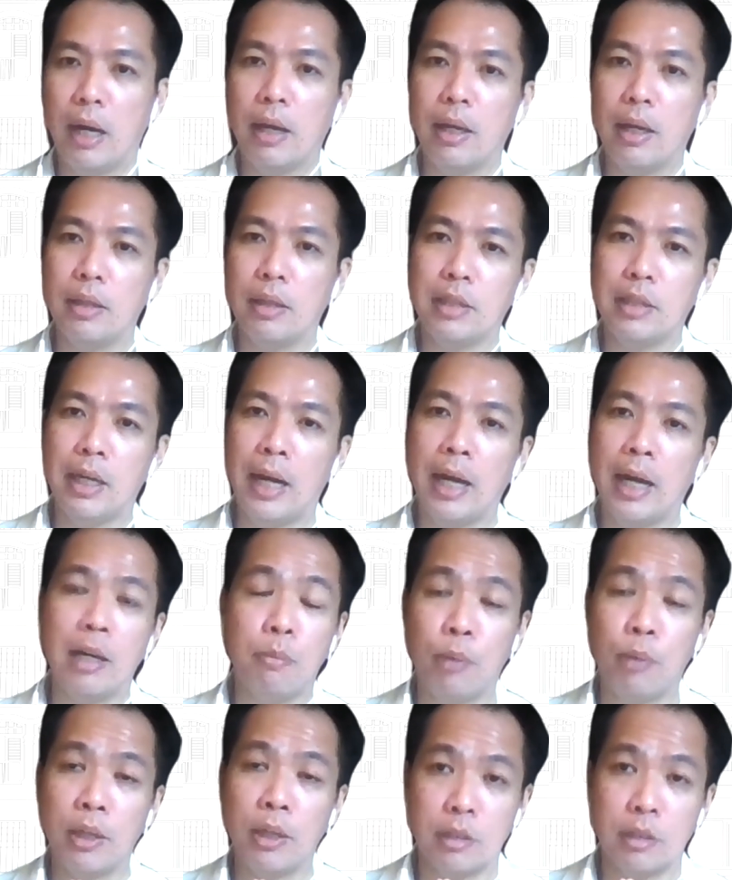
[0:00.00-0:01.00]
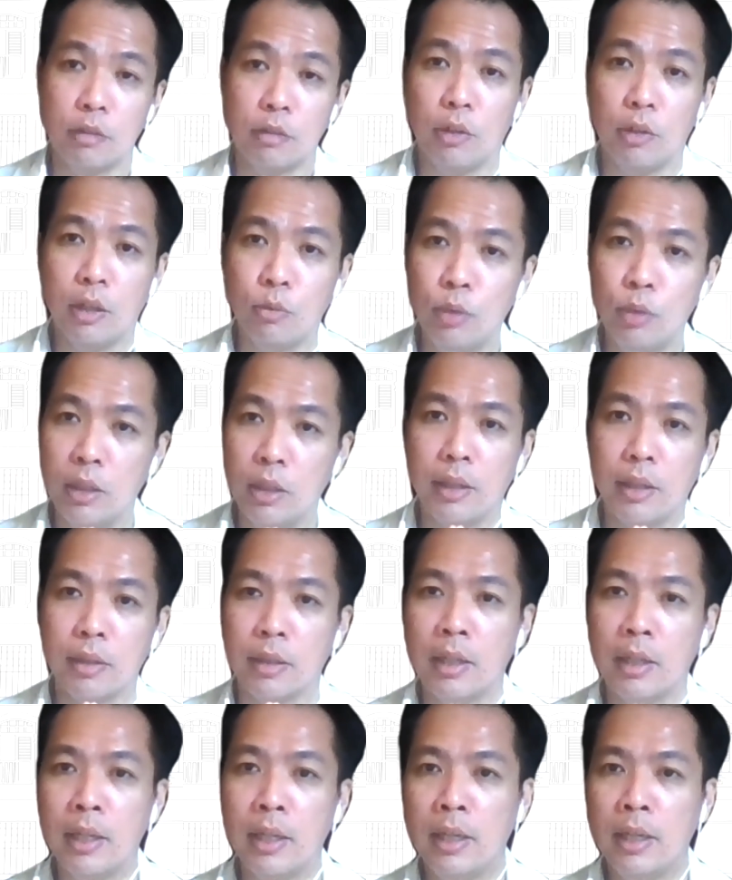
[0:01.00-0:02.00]
set higher prices for their work,
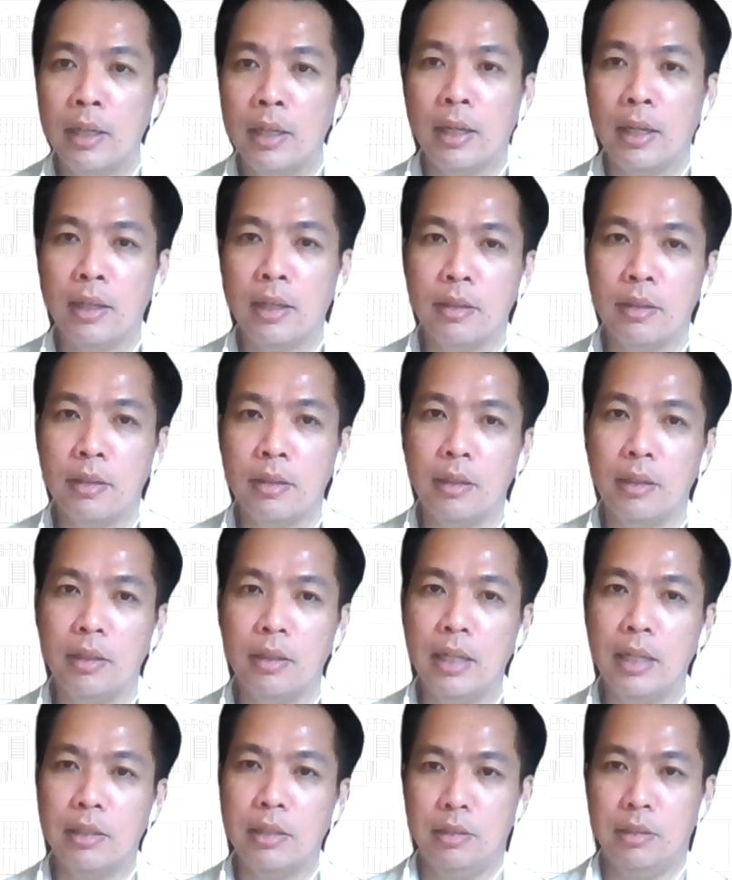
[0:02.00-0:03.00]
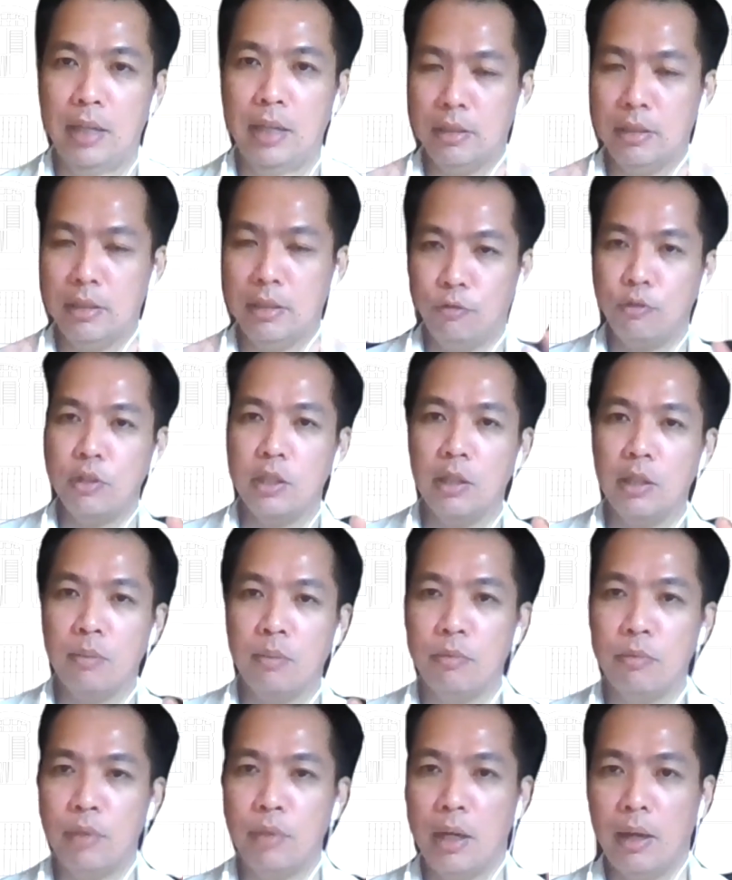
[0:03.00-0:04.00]
and that's the
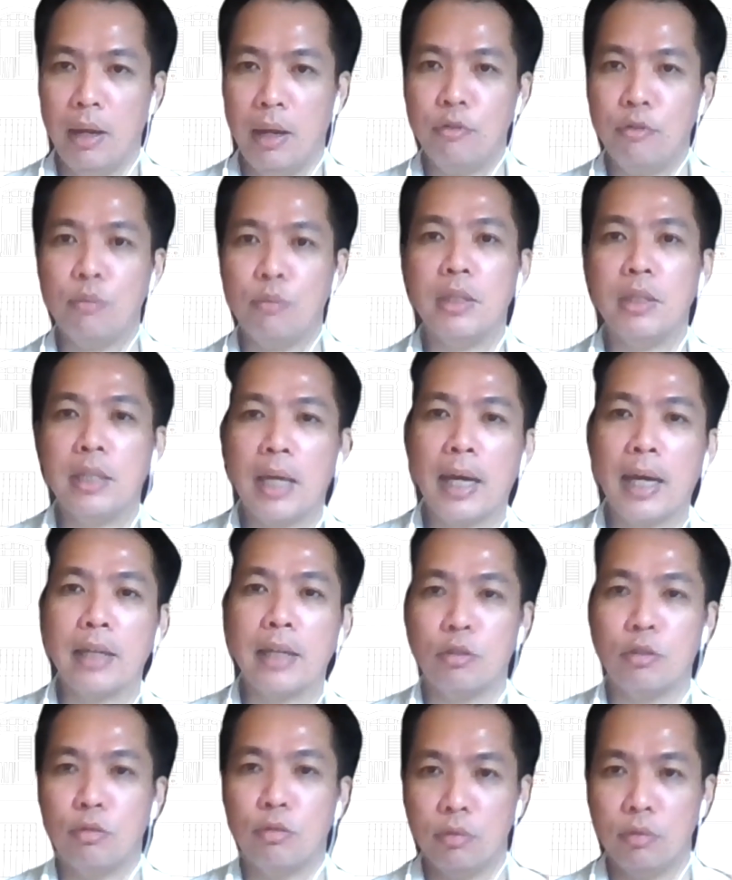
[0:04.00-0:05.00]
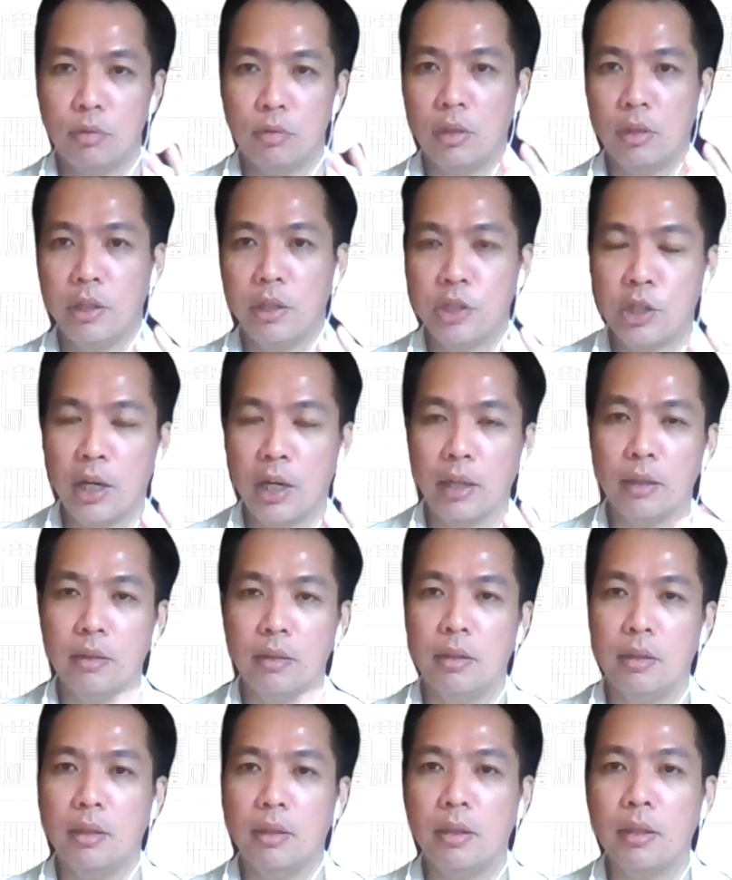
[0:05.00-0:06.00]
freedom that everybody has to contract.
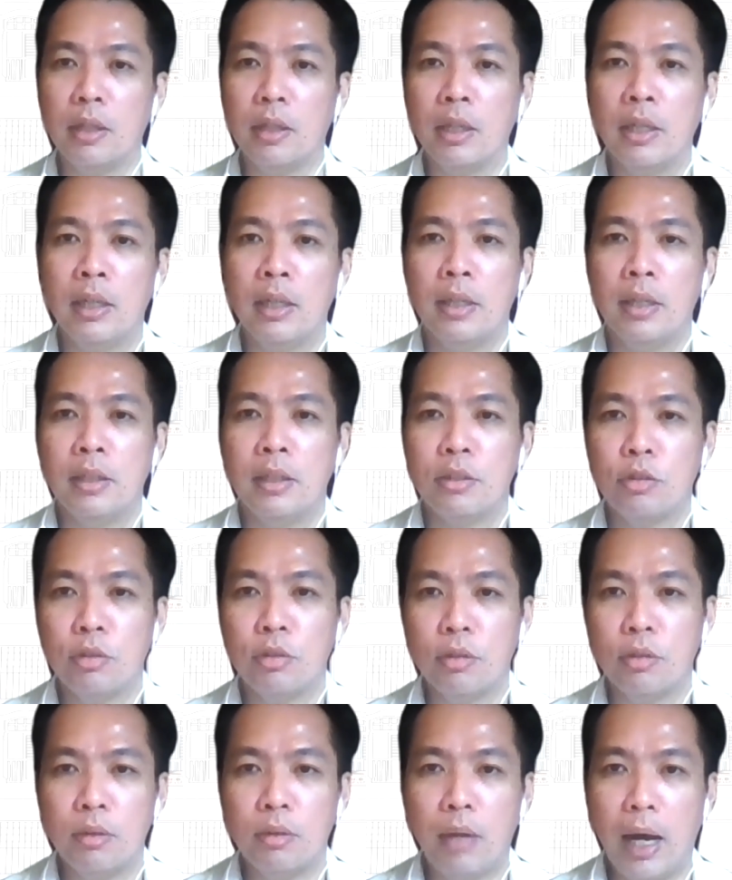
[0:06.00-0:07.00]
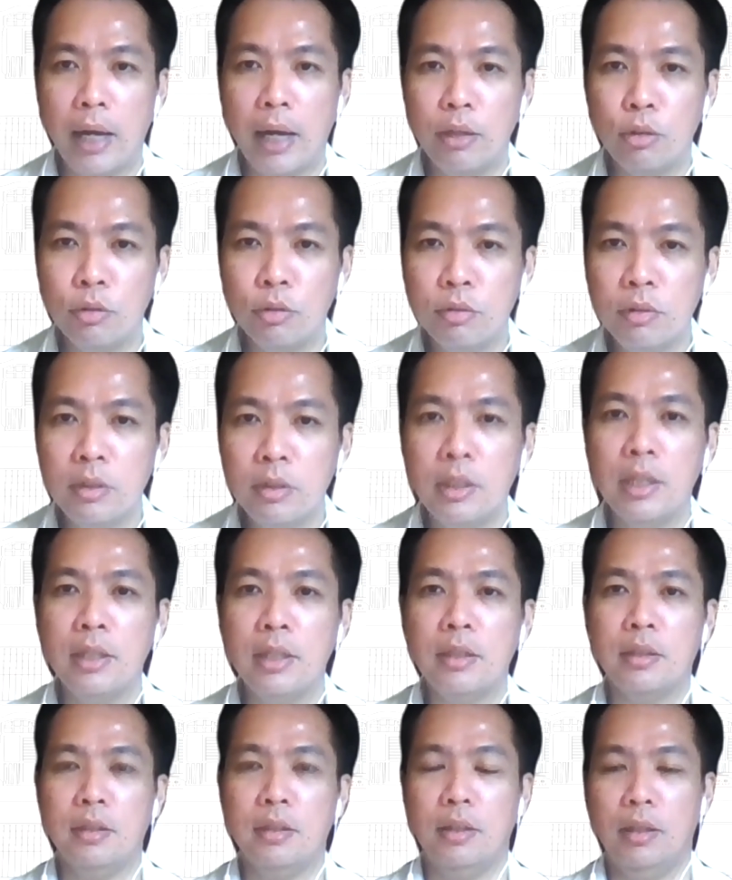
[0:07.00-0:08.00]
So I don't
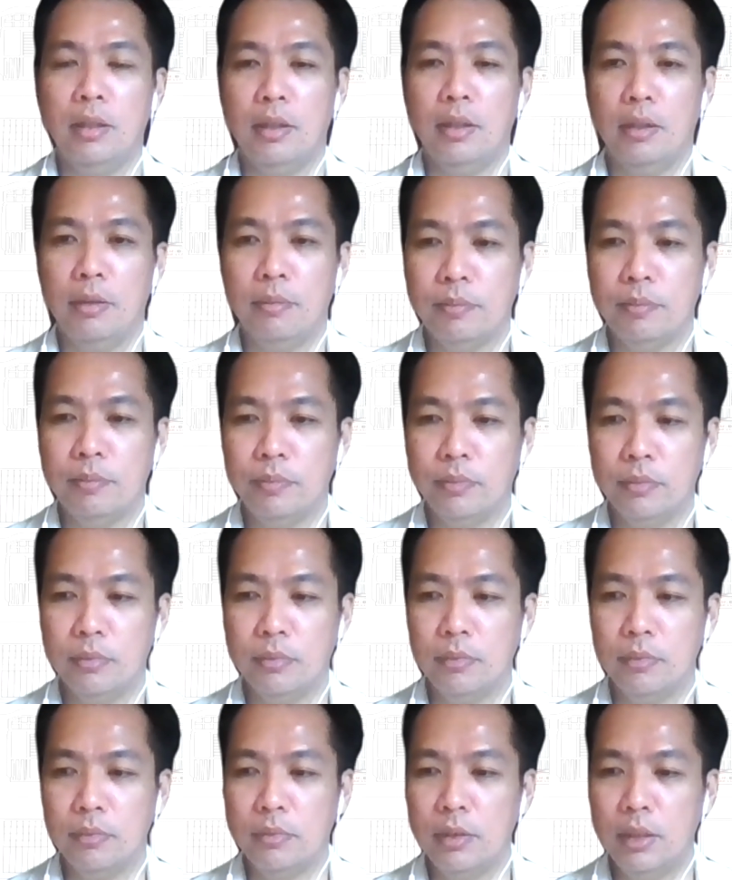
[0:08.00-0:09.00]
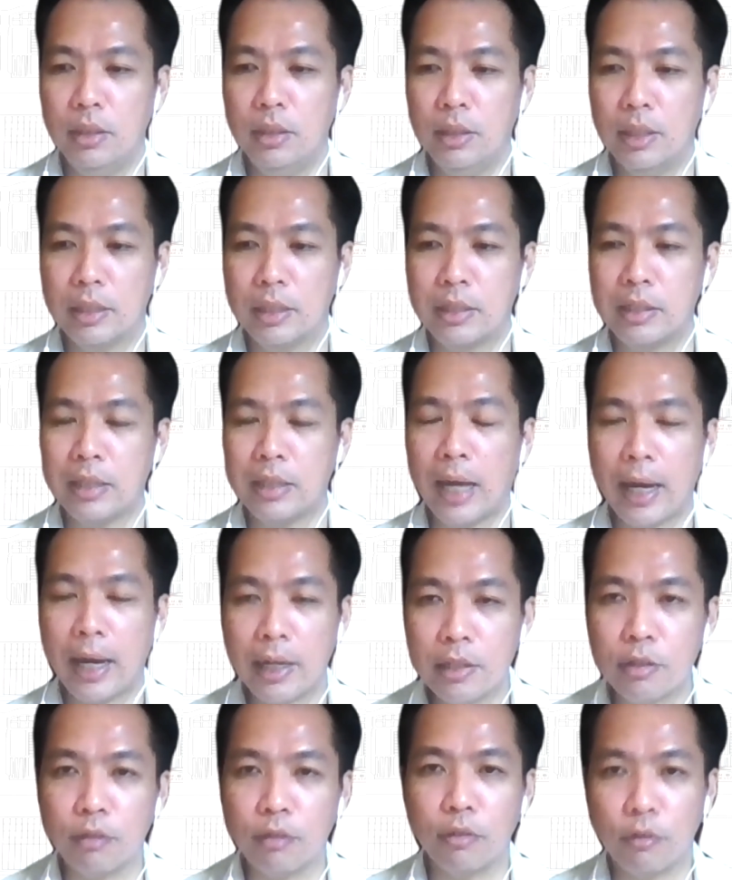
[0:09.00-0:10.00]
think the
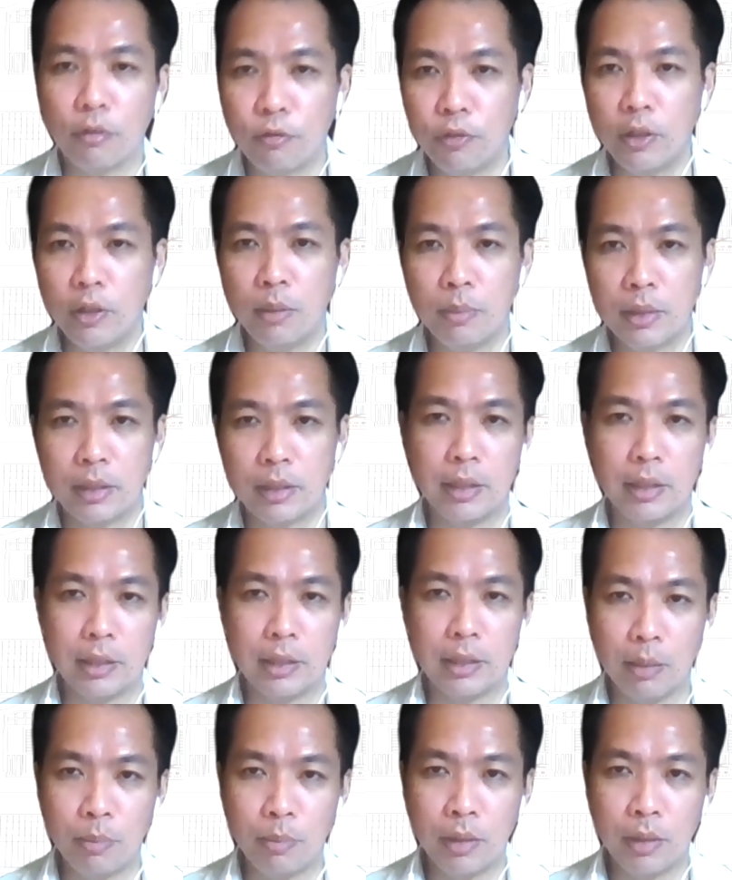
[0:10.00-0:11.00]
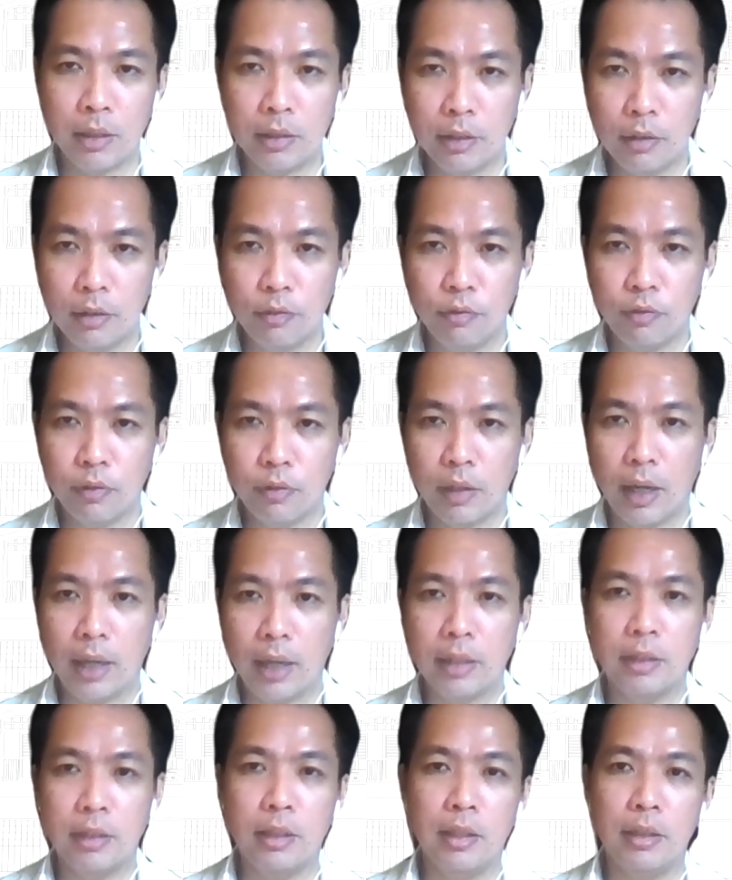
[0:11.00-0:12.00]
size of the firm is determinative.
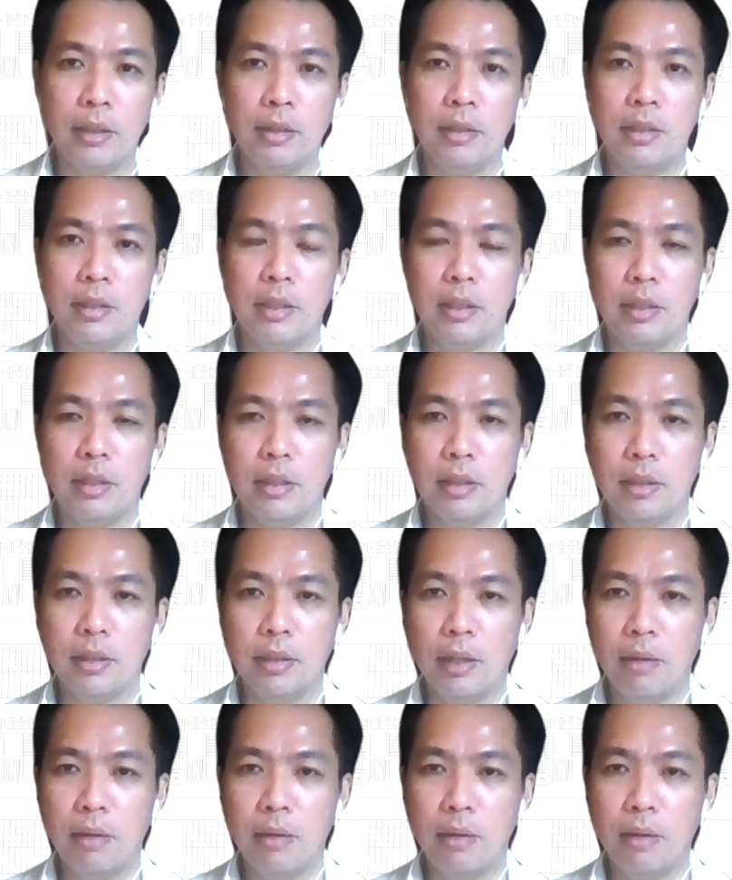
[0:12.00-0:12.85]
I think the